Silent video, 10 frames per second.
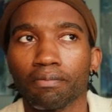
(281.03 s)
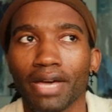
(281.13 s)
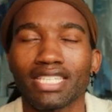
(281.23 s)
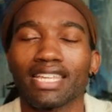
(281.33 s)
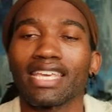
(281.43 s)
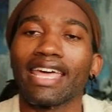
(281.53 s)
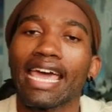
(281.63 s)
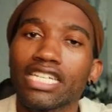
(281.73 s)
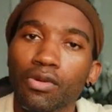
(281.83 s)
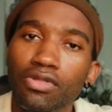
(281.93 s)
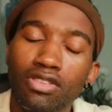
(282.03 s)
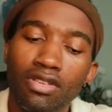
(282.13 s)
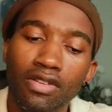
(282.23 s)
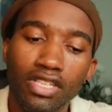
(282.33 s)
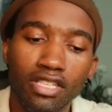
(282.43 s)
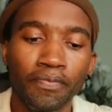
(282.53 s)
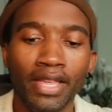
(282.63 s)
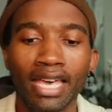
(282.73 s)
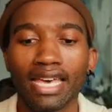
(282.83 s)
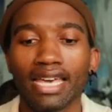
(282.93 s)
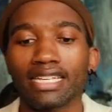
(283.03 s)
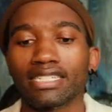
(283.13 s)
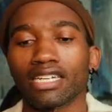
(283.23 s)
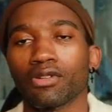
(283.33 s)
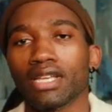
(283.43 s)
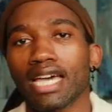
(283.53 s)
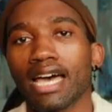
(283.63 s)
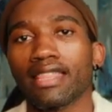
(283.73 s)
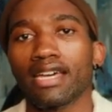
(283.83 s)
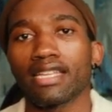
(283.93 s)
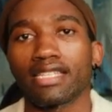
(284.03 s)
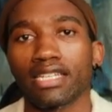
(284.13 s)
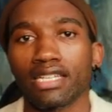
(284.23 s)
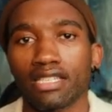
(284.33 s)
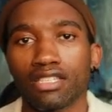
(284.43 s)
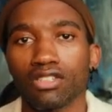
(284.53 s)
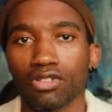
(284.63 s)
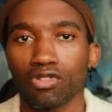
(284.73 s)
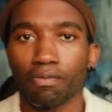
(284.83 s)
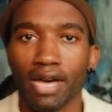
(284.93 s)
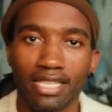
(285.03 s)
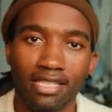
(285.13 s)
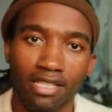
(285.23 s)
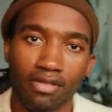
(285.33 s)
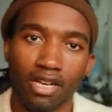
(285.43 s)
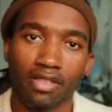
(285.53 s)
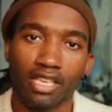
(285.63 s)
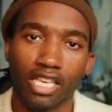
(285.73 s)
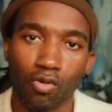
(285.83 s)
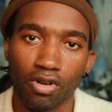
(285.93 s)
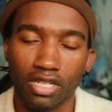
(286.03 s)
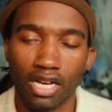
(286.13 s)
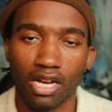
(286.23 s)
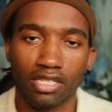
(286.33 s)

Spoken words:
basically engaging with your service, it generates other ideas to passing them down the keyword